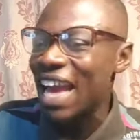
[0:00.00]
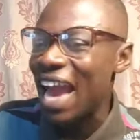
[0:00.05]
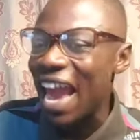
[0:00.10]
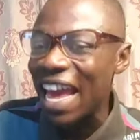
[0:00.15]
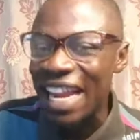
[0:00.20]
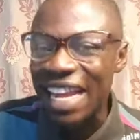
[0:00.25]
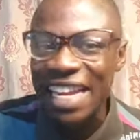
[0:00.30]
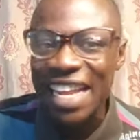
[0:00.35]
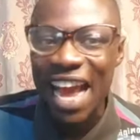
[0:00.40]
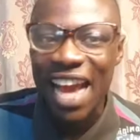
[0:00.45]

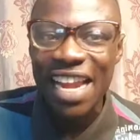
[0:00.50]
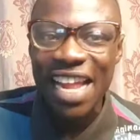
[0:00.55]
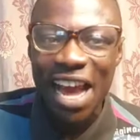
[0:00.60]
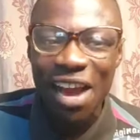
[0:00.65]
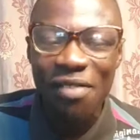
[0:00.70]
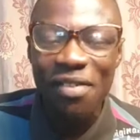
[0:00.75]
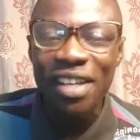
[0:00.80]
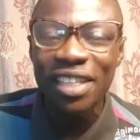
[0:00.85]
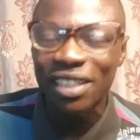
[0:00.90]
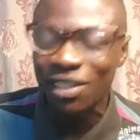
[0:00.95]

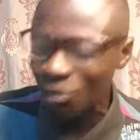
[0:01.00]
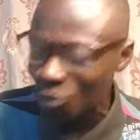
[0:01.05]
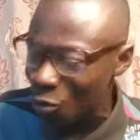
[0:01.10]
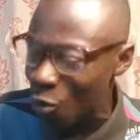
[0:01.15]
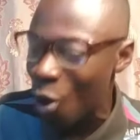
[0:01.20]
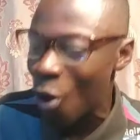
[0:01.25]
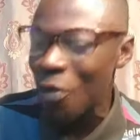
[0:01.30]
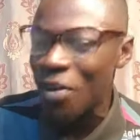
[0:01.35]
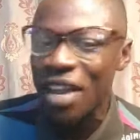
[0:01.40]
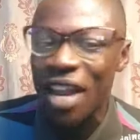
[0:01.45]
there is
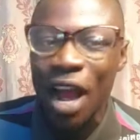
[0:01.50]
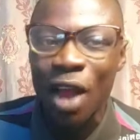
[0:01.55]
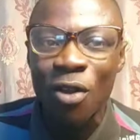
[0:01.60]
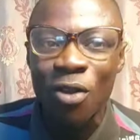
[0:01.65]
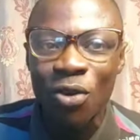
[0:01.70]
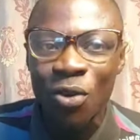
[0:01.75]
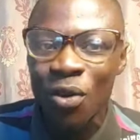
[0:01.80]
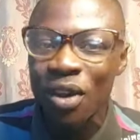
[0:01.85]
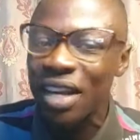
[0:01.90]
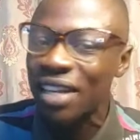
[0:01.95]
who are here,
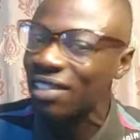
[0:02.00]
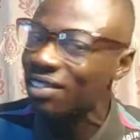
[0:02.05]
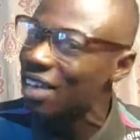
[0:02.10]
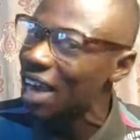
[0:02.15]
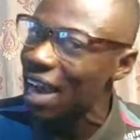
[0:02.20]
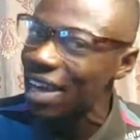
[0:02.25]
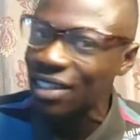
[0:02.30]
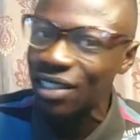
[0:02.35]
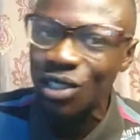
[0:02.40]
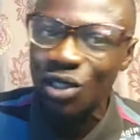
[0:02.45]
you know the
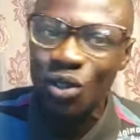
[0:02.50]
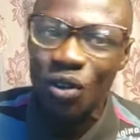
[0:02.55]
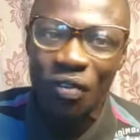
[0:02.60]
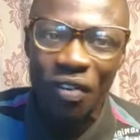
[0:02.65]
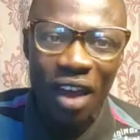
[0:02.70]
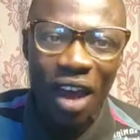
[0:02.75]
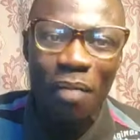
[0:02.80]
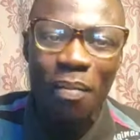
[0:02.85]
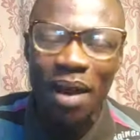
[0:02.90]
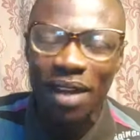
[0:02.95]
sizes
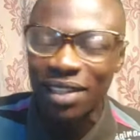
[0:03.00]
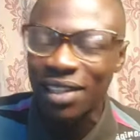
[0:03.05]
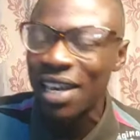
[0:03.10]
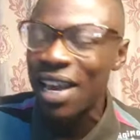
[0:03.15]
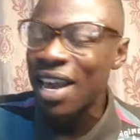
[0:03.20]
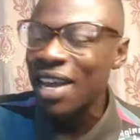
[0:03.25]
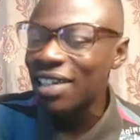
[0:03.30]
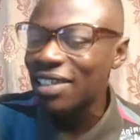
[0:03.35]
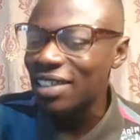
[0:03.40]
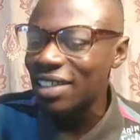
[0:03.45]
of hair, but
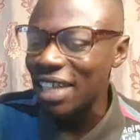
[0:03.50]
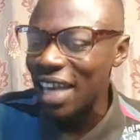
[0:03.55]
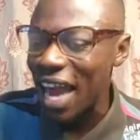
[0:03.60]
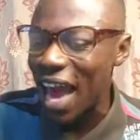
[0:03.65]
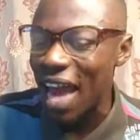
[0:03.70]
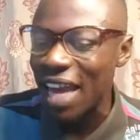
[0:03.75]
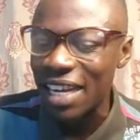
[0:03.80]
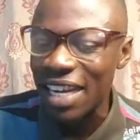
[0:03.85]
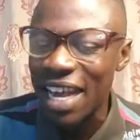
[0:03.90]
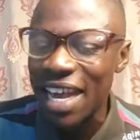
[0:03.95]
say
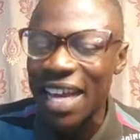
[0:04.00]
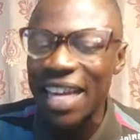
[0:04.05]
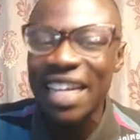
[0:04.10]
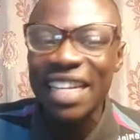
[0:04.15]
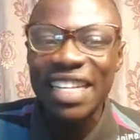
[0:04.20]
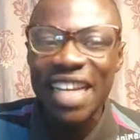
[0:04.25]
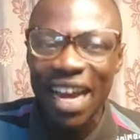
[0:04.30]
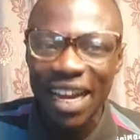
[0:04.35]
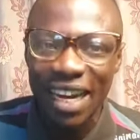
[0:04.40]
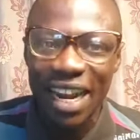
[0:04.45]
at the end
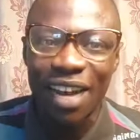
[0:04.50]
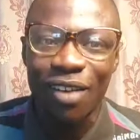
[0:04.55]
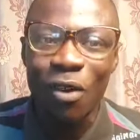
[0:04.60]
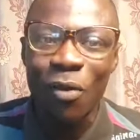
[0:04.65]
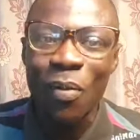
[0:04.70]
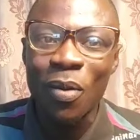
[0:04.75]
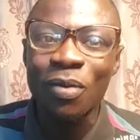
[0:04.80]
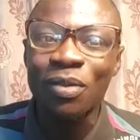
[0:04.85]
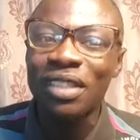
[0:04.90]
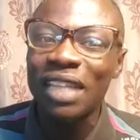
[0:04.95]
of the other
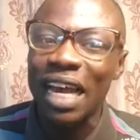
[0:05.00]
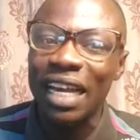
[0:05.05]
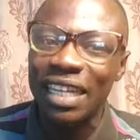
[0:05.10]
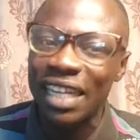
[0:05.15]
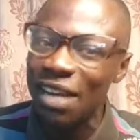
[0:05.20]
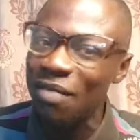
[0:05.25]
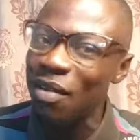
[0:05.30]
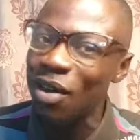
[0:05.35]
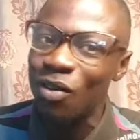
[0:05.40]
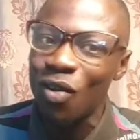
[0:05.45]
could be who's a
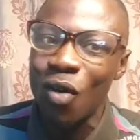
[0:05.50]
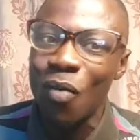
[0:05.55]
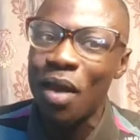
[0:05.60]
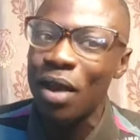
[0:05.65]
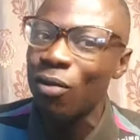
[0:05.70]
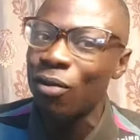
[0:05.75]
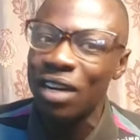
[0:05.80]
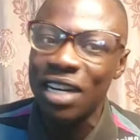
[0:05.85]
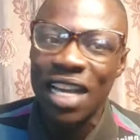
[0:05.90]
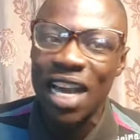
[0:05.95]
devil
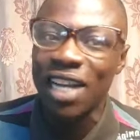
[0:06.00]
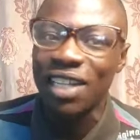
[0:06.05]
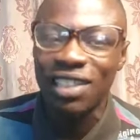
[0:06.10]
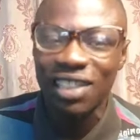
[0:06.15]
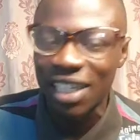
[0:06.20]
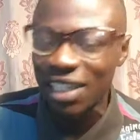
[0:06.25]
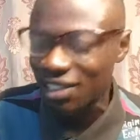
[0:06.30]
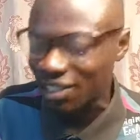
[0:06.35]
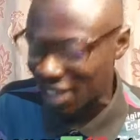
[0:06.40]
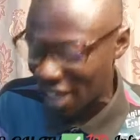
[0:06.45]
cover what the
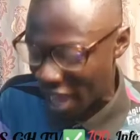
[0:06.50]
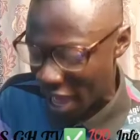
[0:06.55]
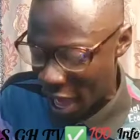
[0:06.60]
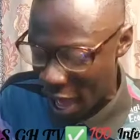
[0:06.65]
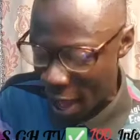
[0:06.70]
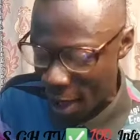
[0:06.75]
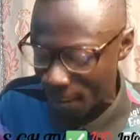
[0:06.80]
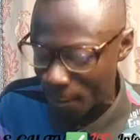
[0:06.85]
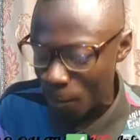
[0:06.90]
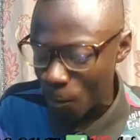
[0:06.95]
ashes
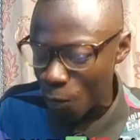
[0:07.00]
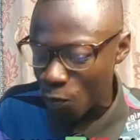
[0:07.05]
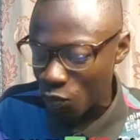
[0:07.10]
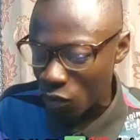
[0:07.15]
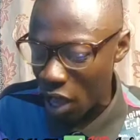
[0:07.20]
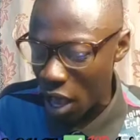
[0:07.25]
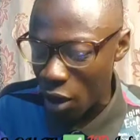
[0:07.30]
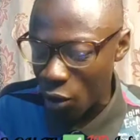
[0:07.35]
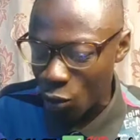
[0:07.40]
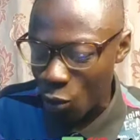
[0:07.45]
are.
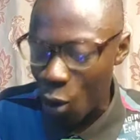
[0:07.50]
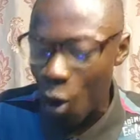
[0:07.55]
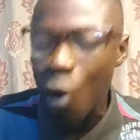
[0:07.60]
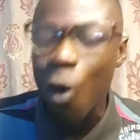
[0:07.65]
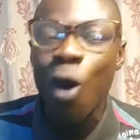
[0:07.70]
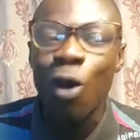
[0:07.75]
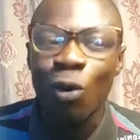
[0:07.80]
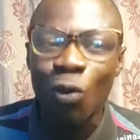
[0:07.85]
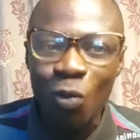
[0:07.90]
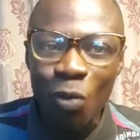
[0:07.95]
And
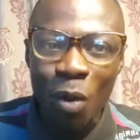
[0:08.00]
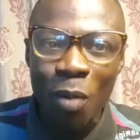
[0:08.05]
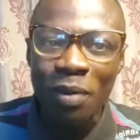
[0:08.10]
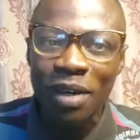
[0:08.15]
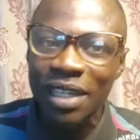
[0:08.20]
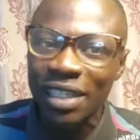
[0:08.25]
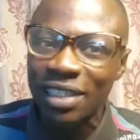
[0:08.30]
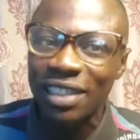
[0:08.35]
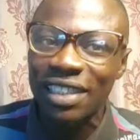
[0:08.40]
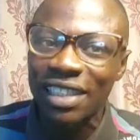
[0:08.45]
call on a
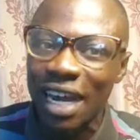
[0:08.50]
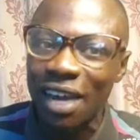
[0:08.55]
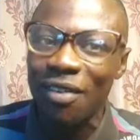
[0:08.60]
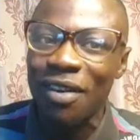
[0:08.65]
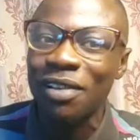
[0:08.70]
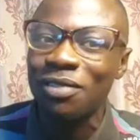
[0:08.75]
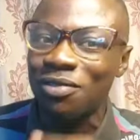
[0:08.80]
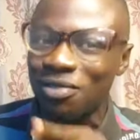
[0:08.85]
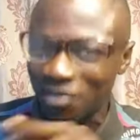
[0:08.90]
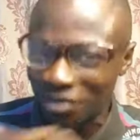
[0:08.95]
woman in
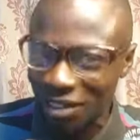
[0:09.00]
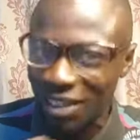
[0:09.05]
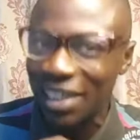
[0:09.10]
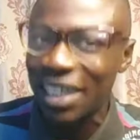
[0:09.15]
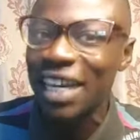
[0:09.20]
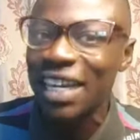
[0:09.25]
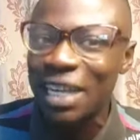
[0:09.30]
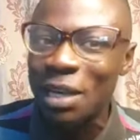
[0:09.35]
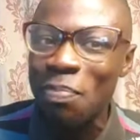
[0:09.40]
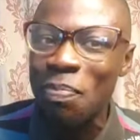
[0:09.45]
summer, so
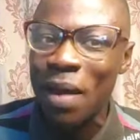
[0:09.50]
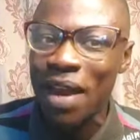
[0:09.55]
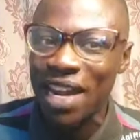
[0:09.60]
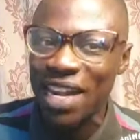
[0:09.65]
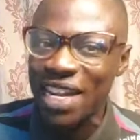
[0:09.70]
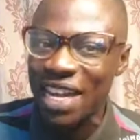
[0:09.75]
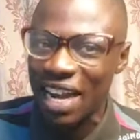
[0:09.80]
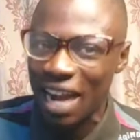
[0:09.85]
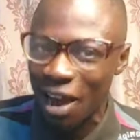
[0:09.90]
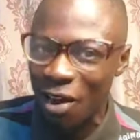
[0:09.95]
chain the
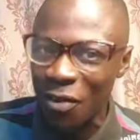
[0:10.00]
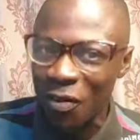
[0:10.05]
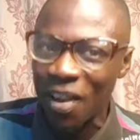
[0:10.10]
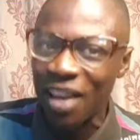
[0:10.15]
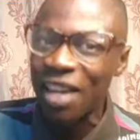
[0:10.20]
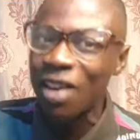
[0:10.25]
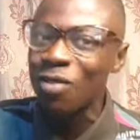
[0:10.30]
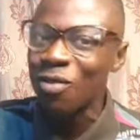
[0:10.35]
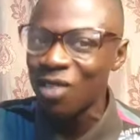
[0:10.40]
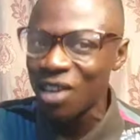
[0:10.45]
party, and I'll
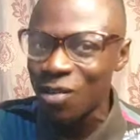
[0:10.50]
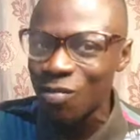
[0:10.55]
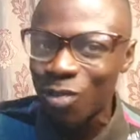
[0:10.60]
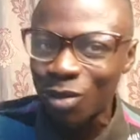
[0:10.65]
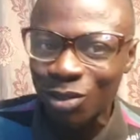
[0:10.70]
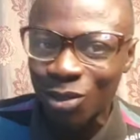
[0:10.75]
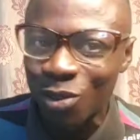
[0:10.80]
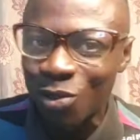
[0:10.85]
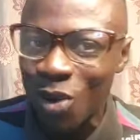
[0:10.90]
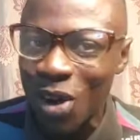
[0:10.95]
tell you good and
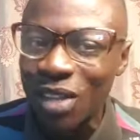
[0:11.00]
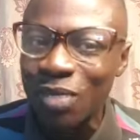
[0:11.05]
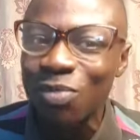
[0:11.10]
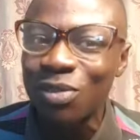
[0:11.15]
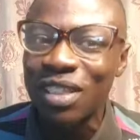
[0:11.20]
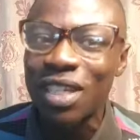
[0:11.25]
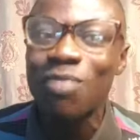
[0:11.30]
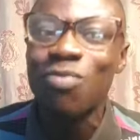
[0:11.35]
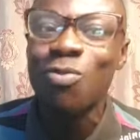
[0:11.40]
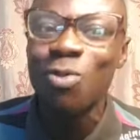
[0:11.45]
boss of crack
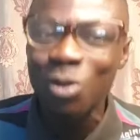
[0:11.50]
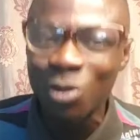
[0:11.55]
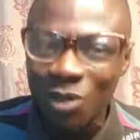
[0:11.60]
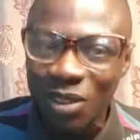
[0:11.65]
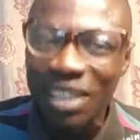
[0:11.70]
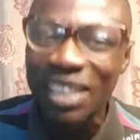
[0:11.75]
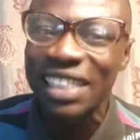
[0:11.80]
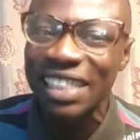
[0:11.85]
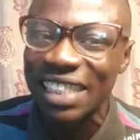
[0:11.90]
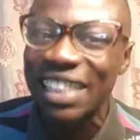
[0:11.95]
him say more
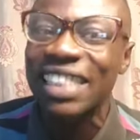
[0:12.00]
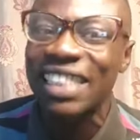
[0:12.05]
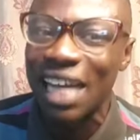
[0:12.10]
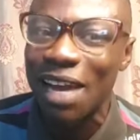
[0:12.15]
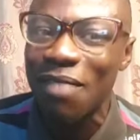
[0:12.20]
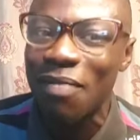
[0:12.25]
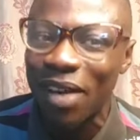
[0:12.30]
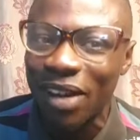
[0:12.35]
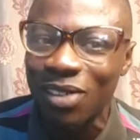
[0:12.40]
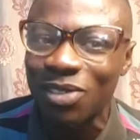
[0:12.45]
drinking in
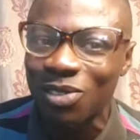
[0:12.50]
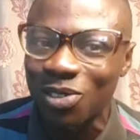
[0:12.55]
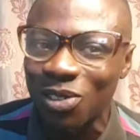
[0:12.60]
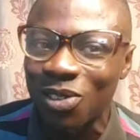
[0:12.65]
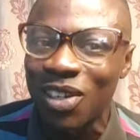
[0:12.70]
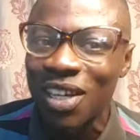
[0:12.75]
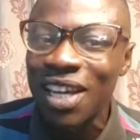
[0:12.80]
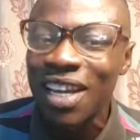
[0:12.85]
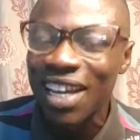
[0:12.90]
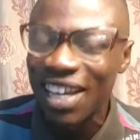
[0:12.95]
summer
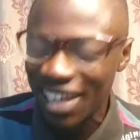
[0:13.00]
also.